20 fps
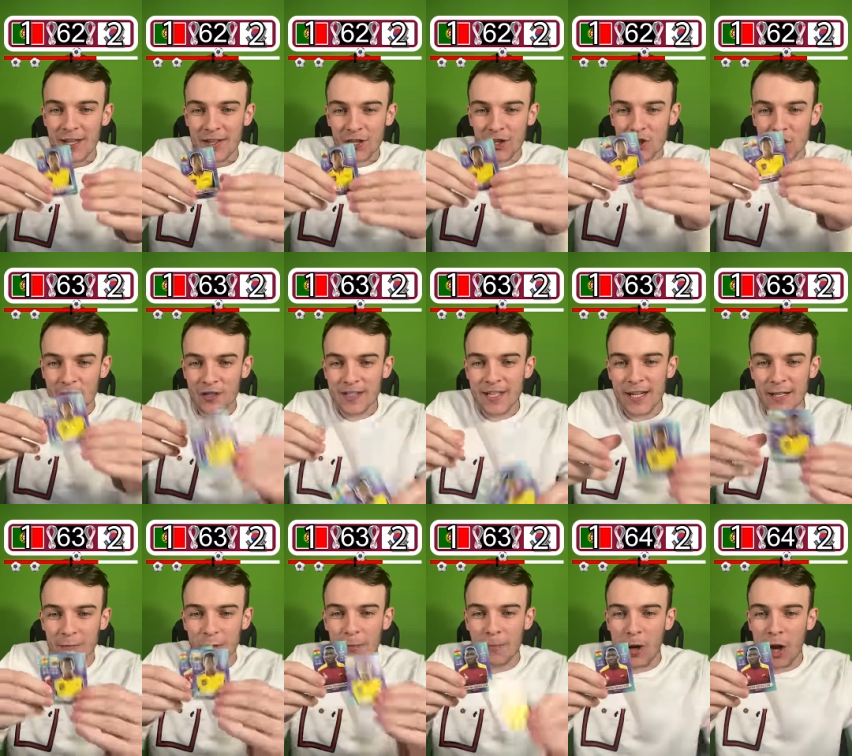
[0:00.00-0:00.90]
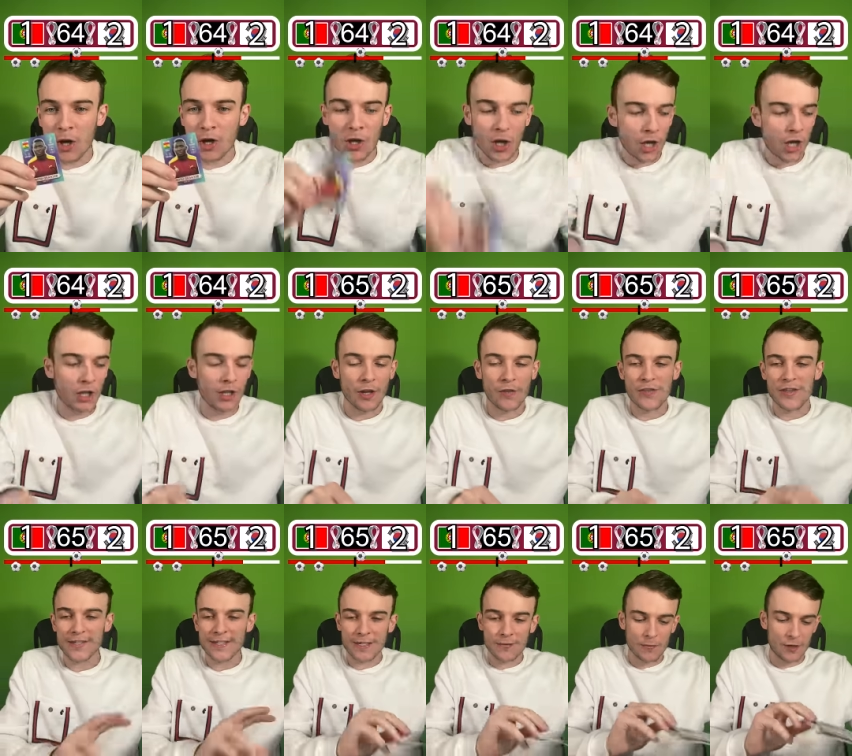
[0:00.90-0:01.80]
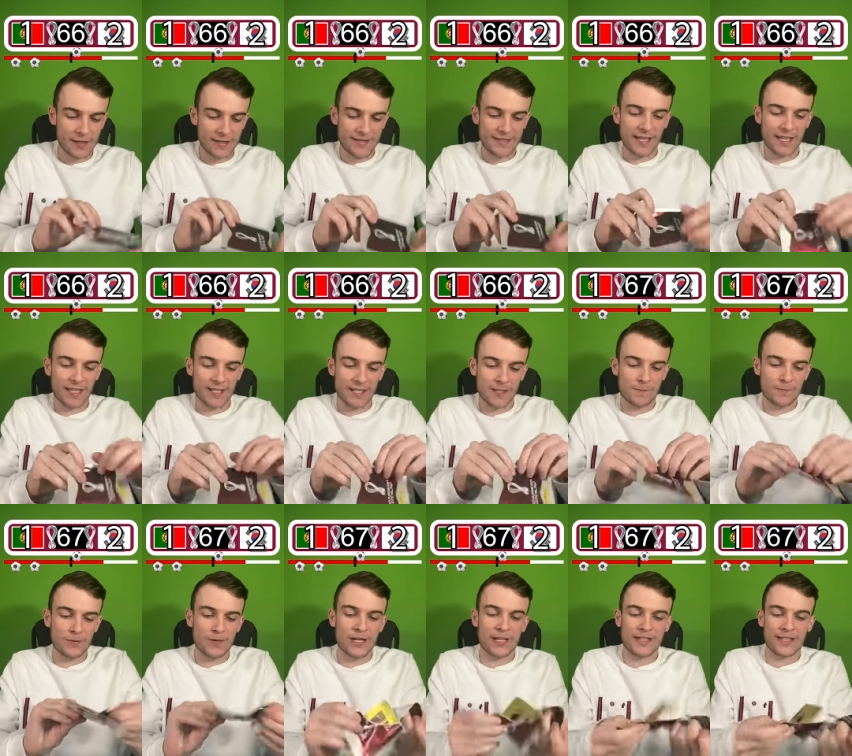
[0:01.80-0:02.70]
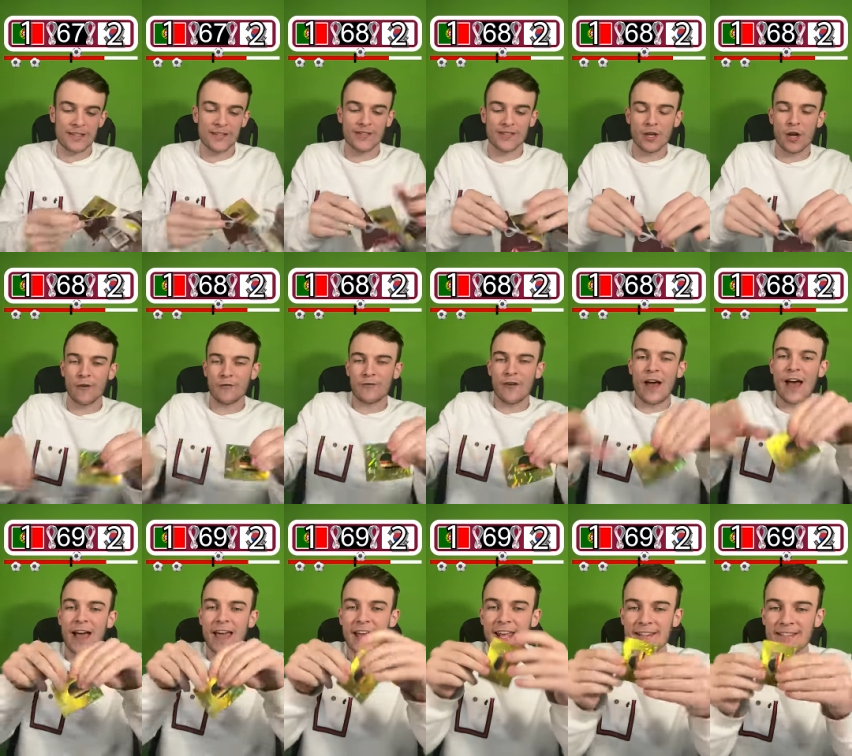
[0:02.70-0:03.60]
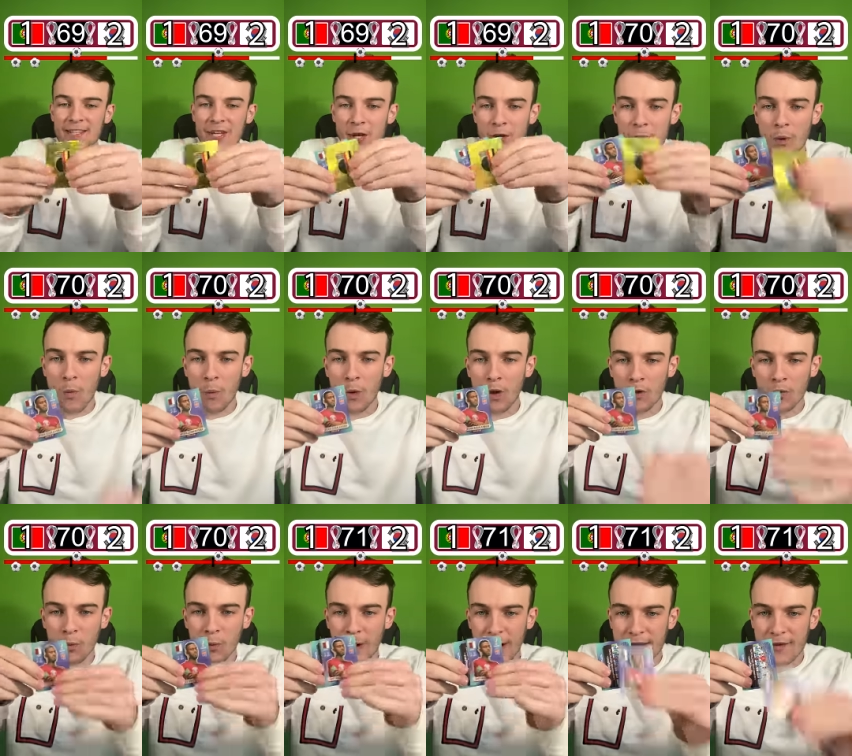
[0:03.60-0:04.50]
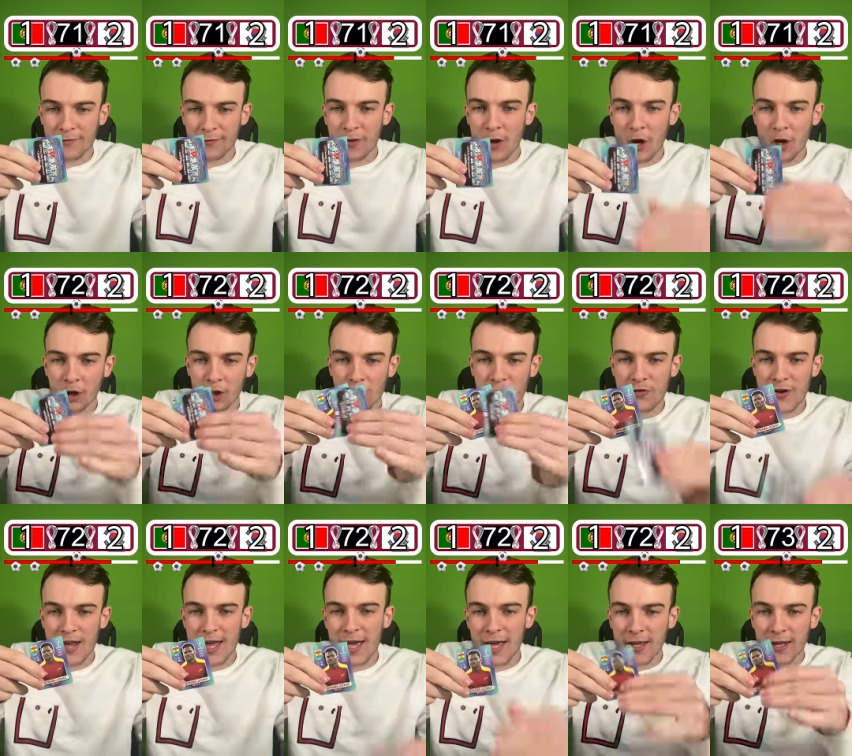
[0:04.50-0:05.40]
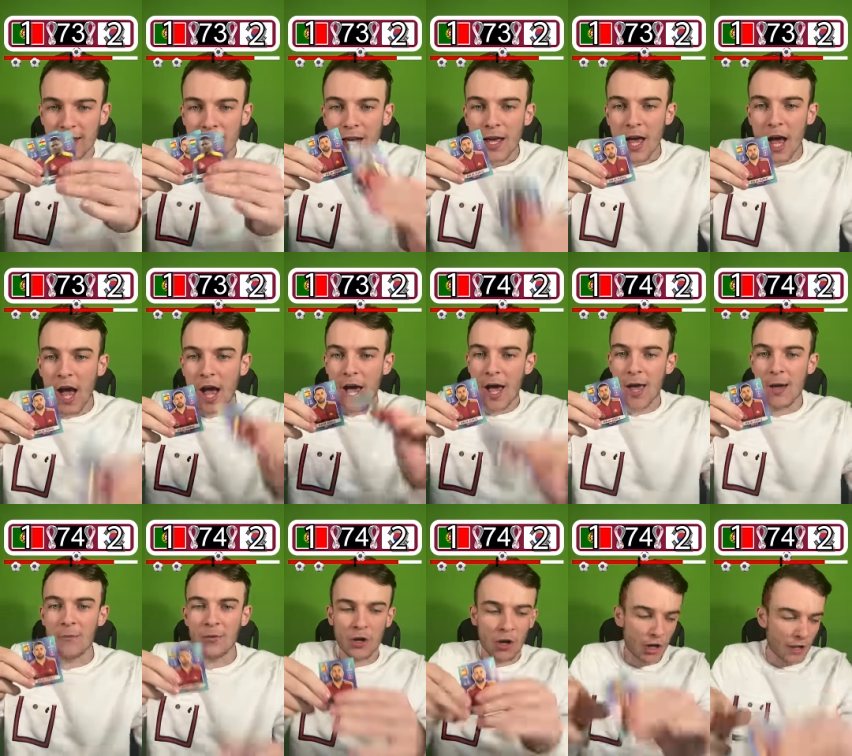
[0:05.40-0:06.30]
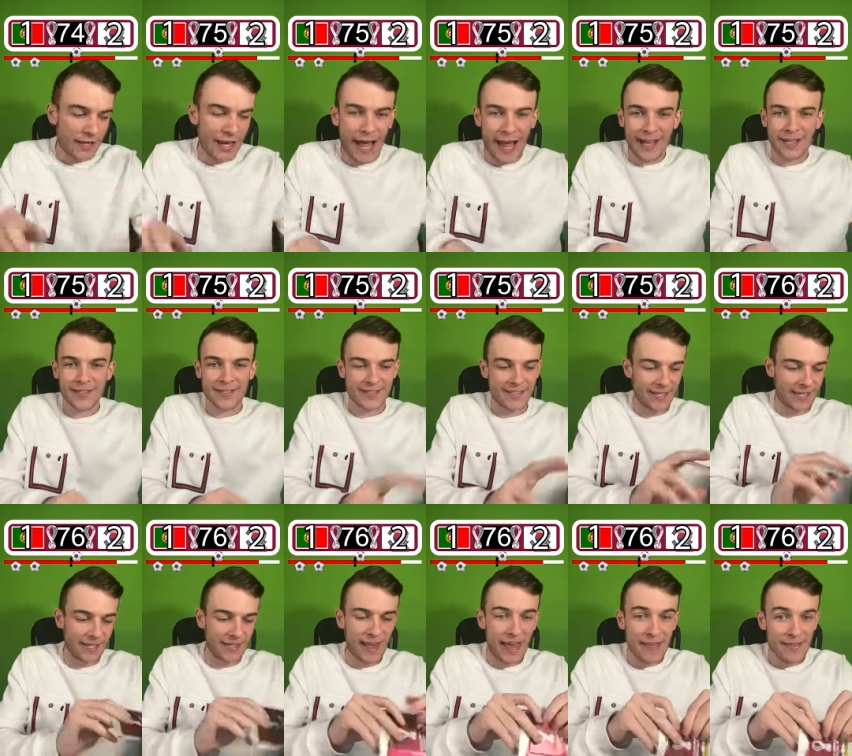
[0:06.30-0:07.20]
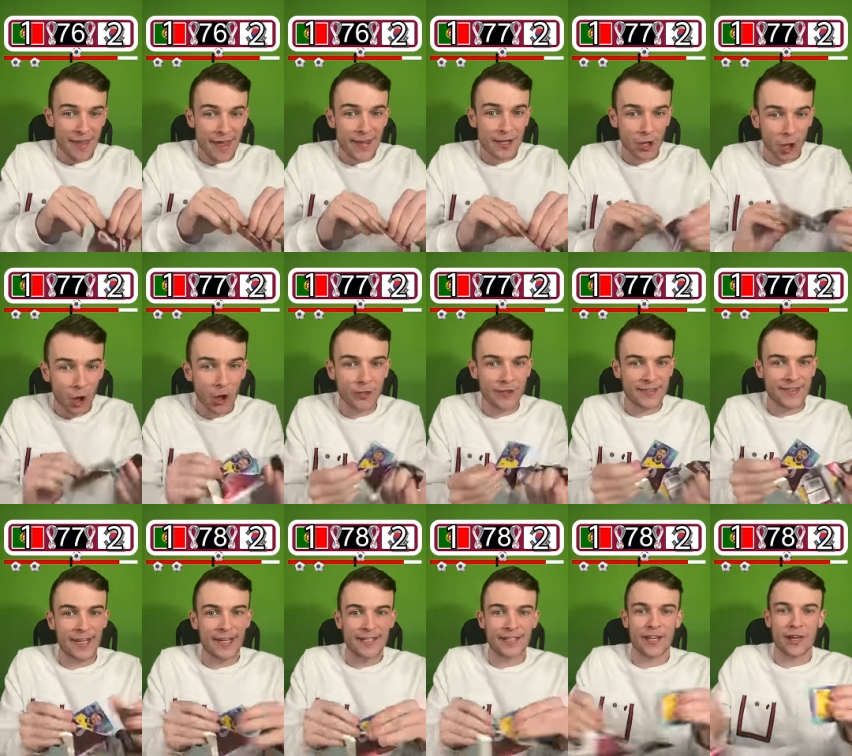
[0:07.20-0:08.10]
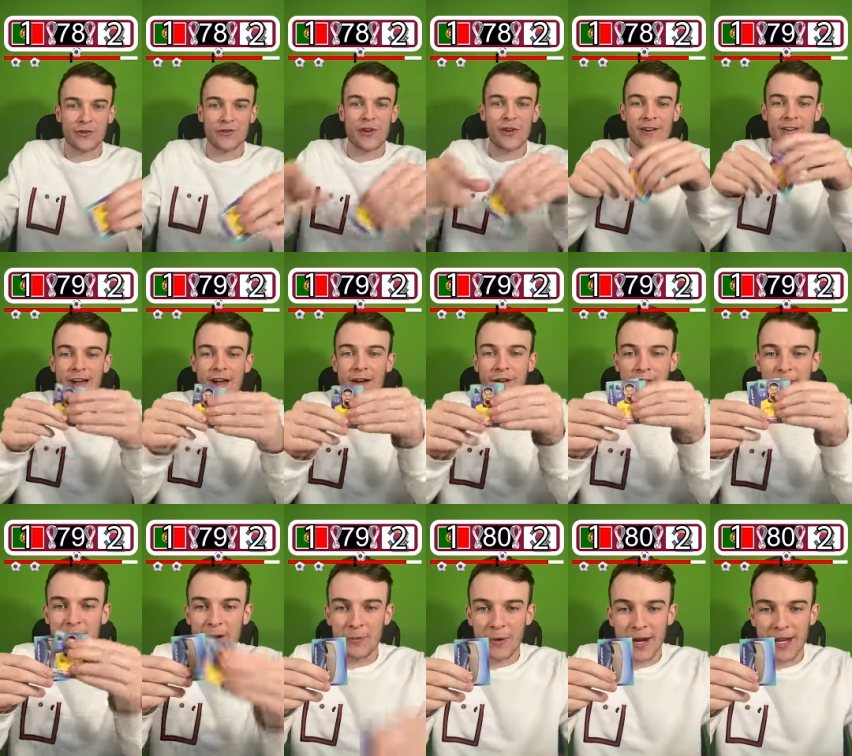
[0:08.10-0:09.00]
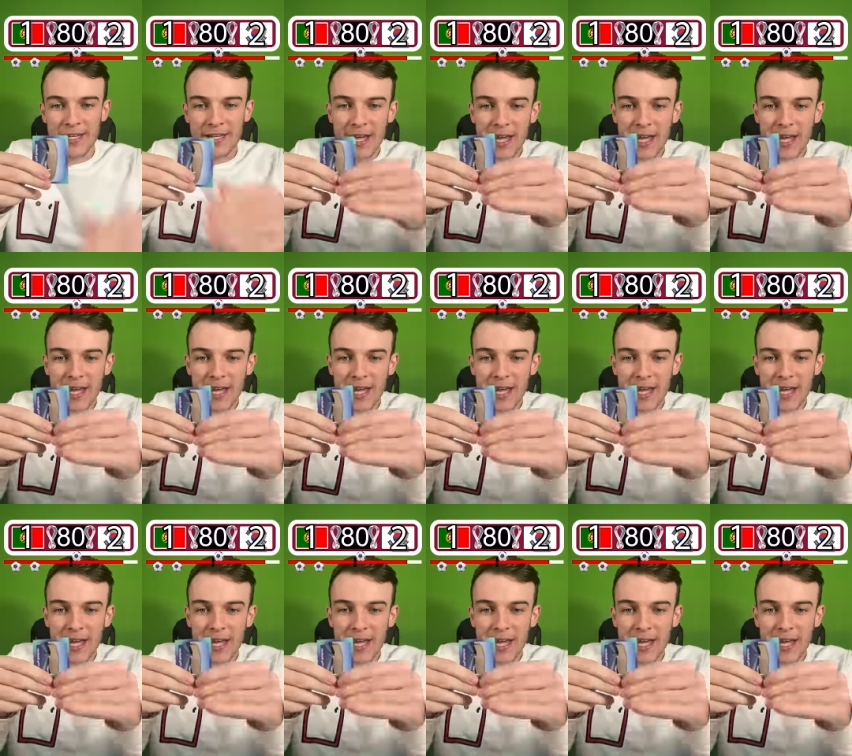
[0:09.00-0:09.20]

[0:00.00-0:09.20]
They just need one more goal. This is what the stickers is predicting so far, a 2-1 win for Korea. We've got a Ghana sticker there. They could send Korea out if they win.